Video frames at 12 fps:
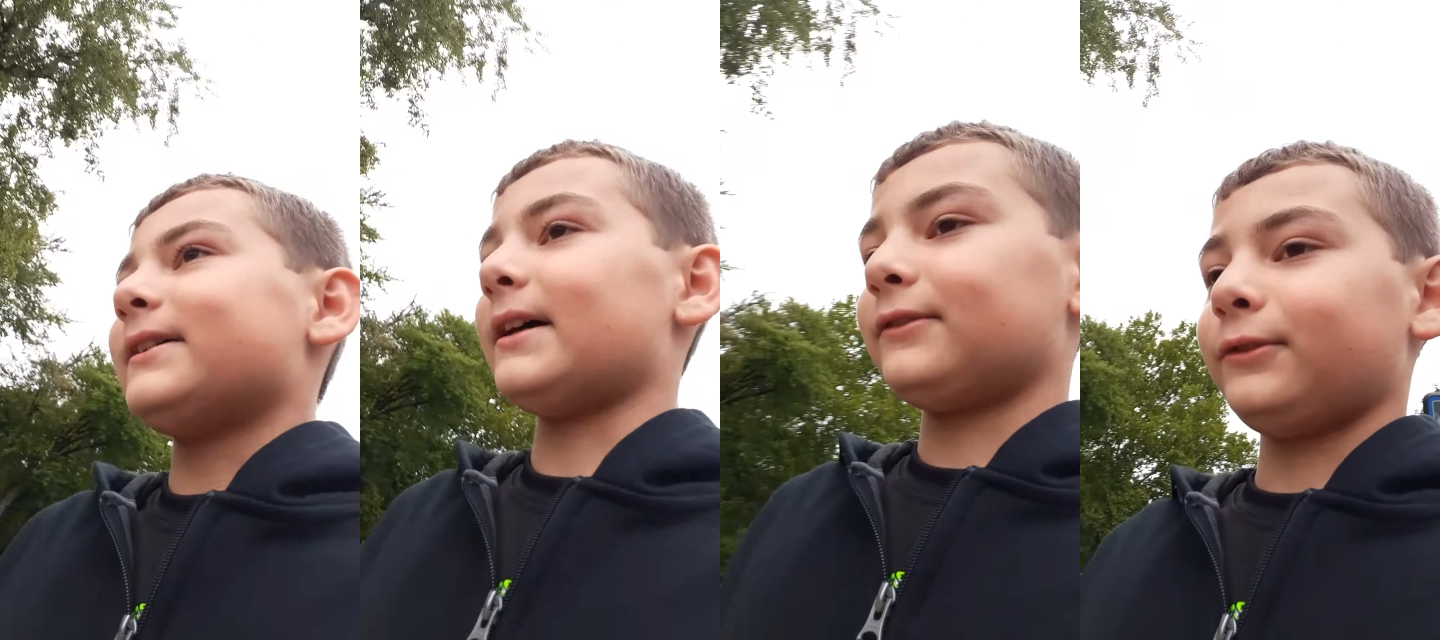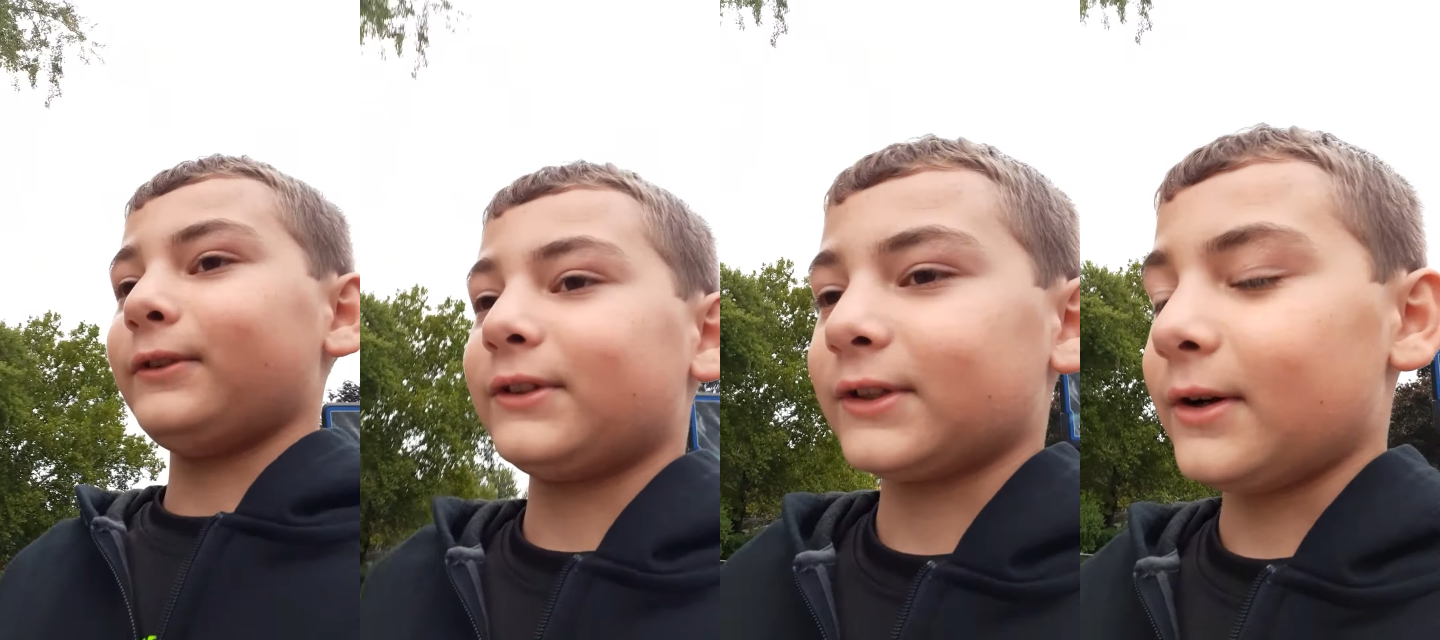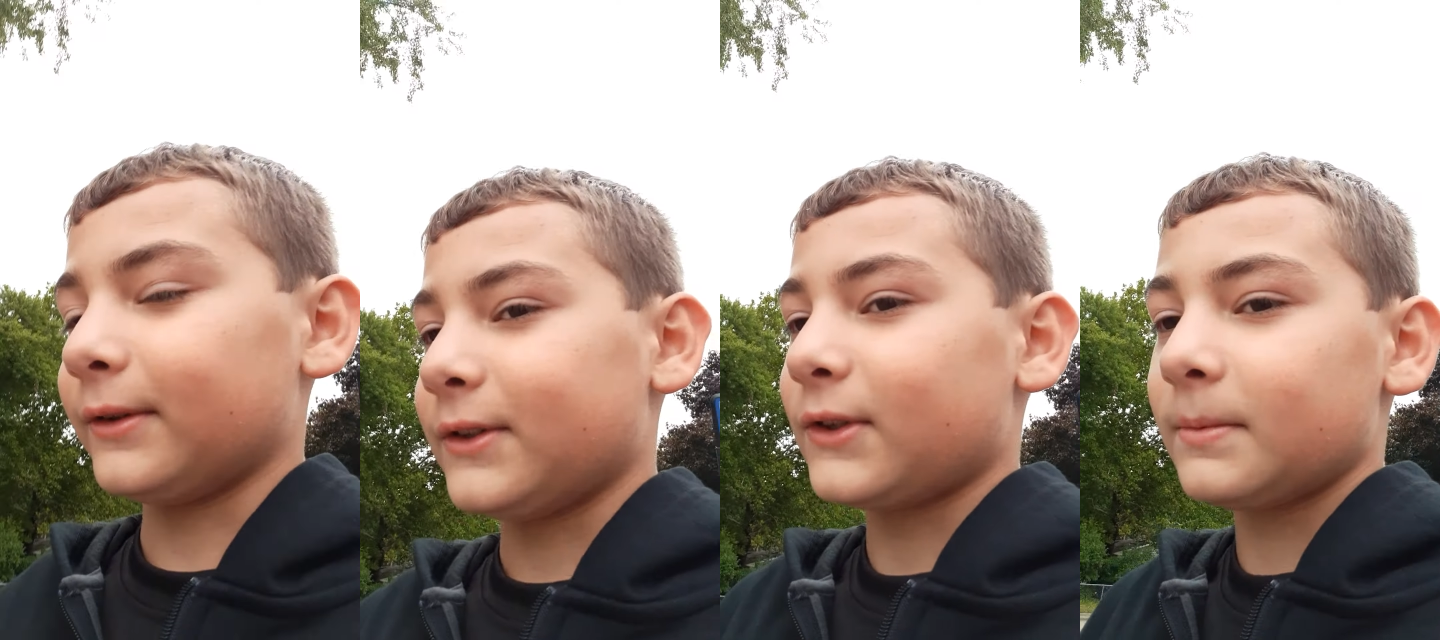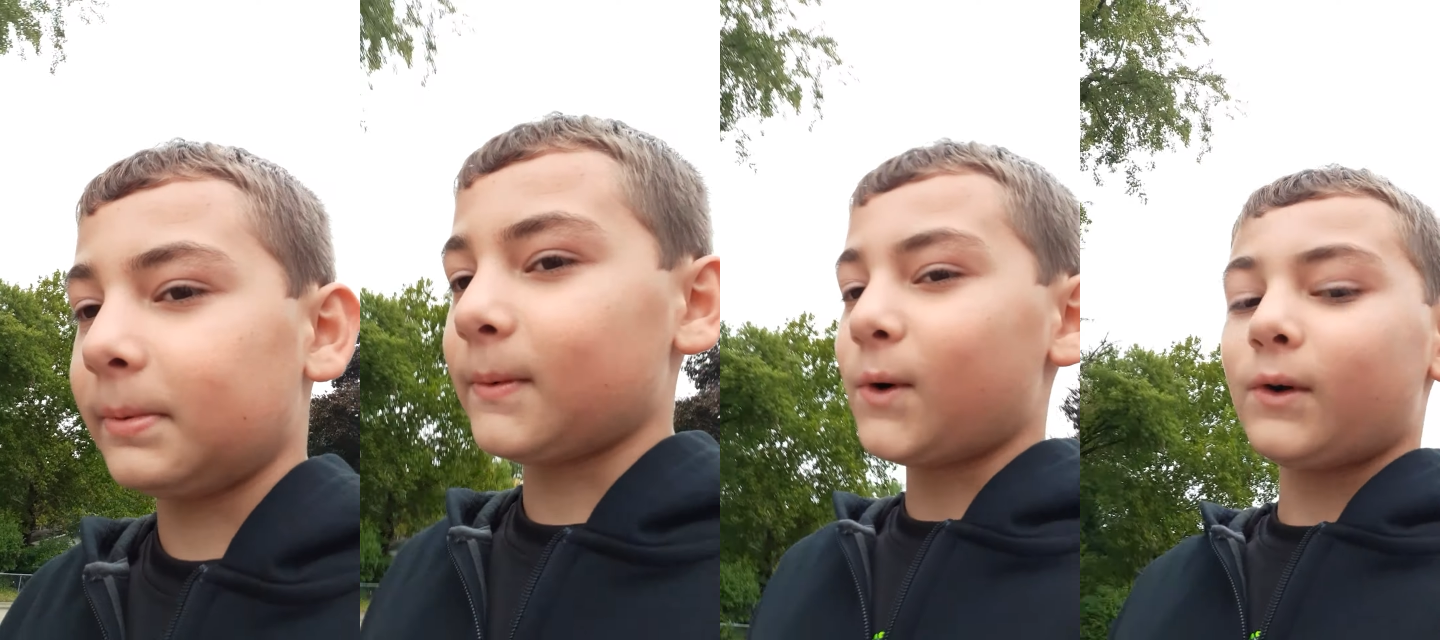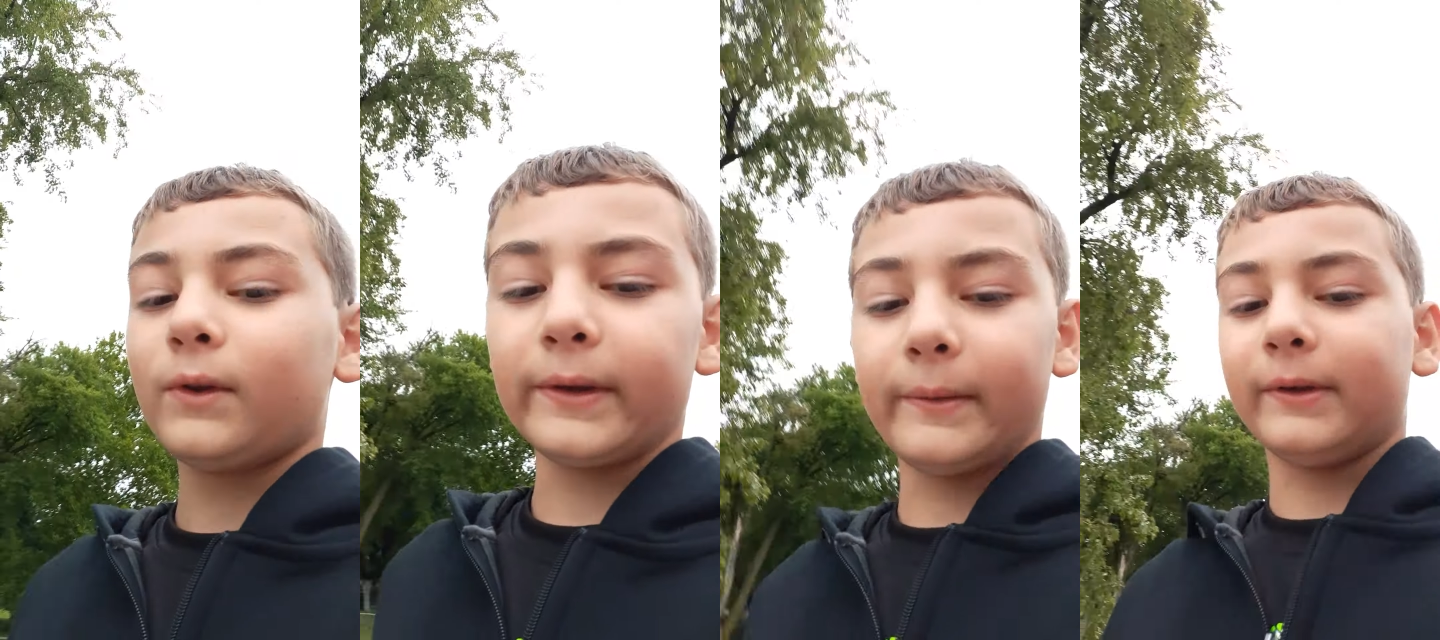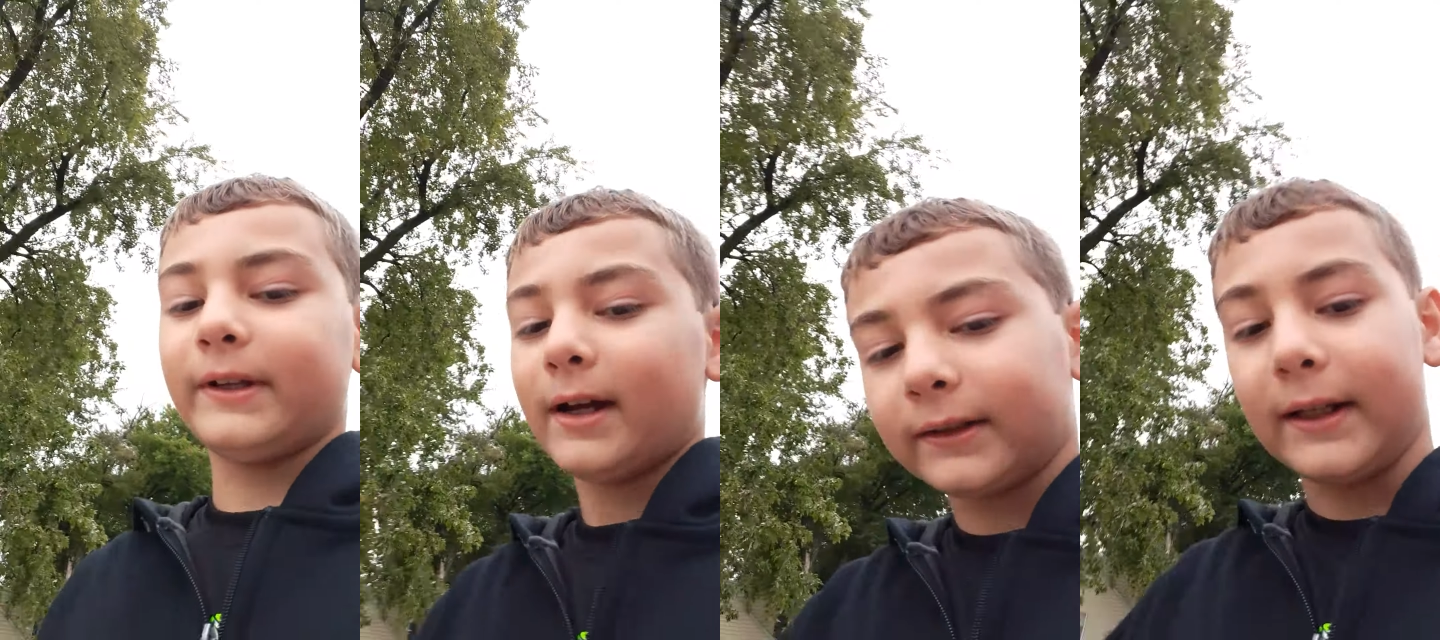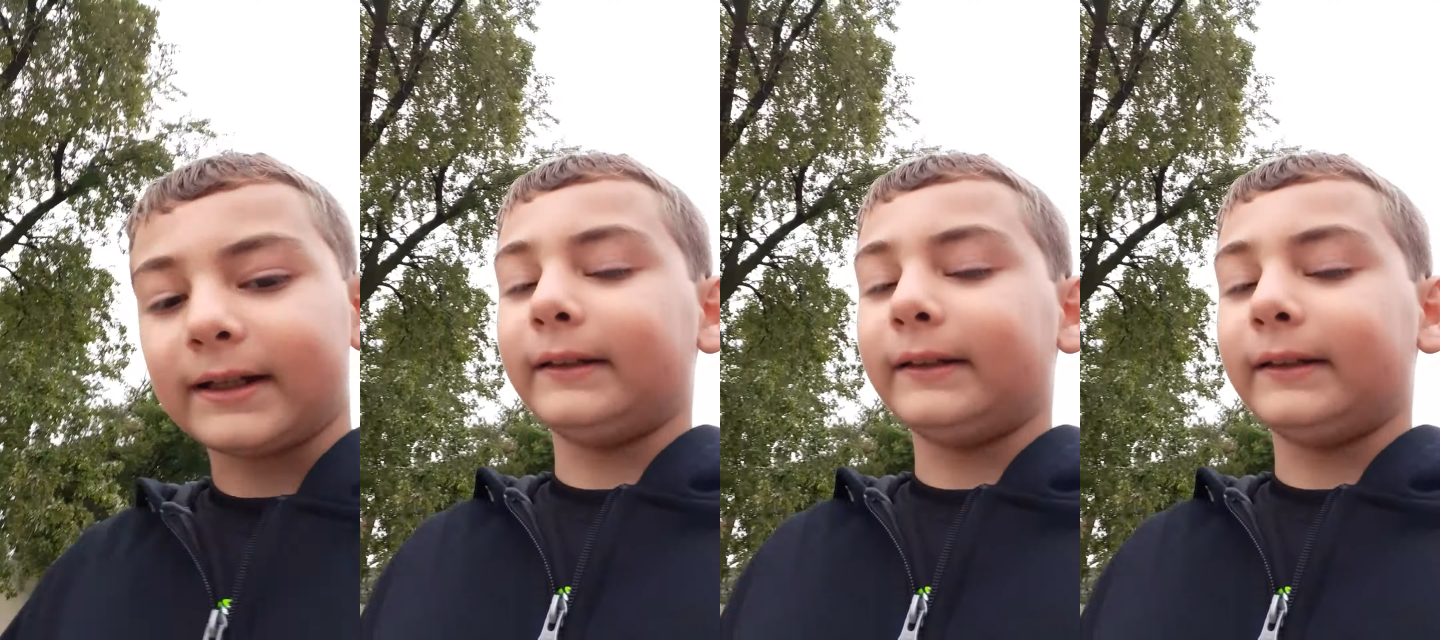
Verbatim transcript: San Francisco in the Super Bowl. They were down like